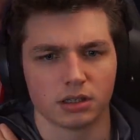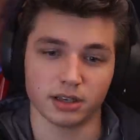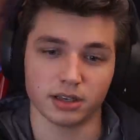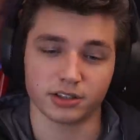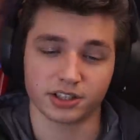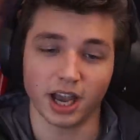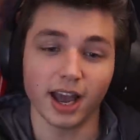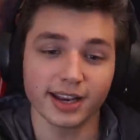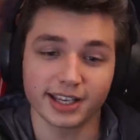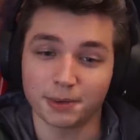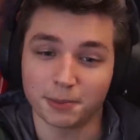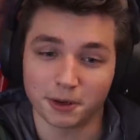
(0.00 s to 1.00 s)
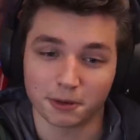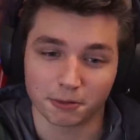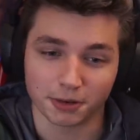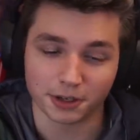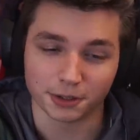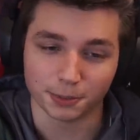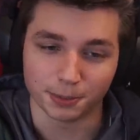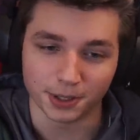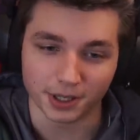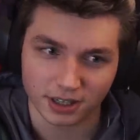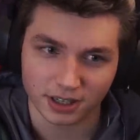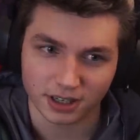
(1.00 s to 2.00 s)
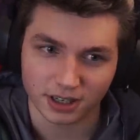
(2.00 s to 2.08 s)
He's kind of keeping it real, but